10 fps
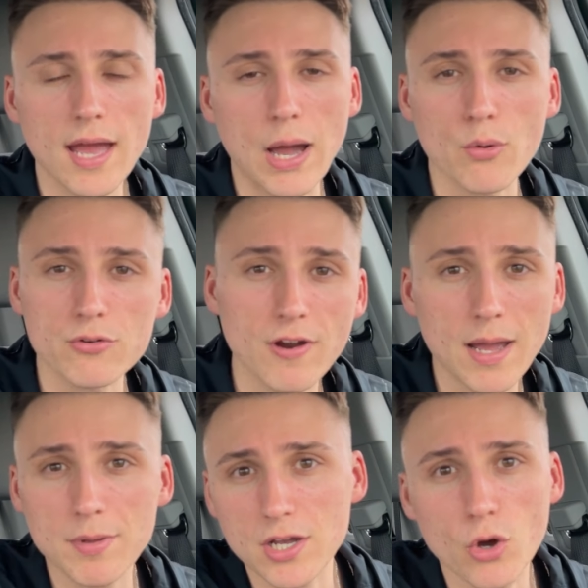I would
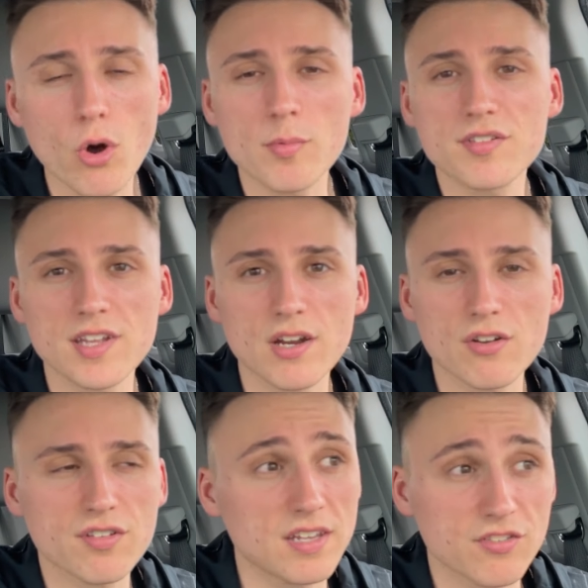grab it, go
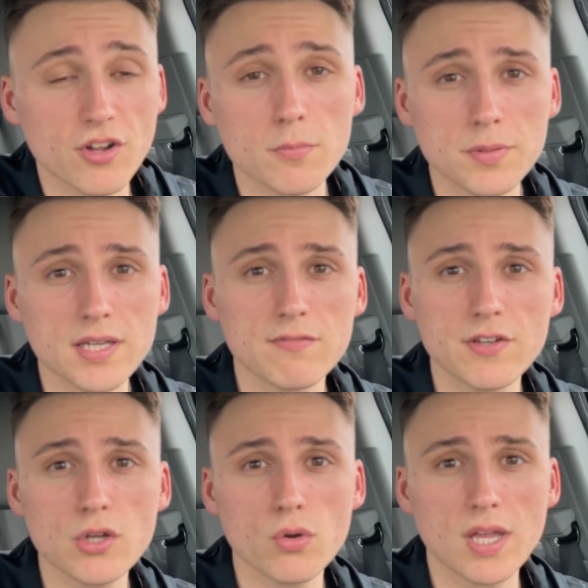upstairs, and start playing
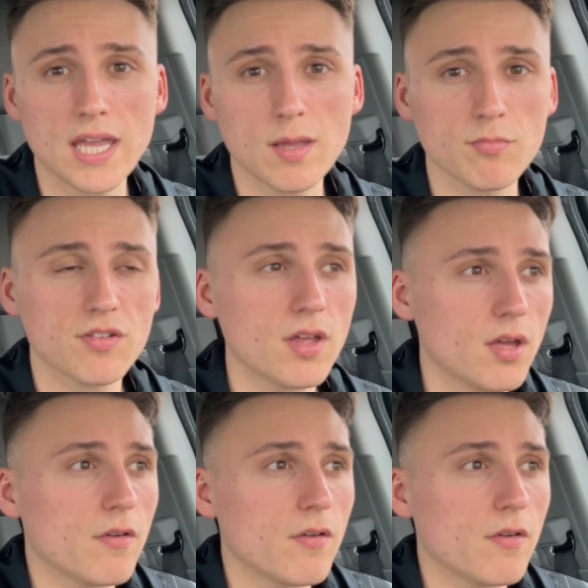video games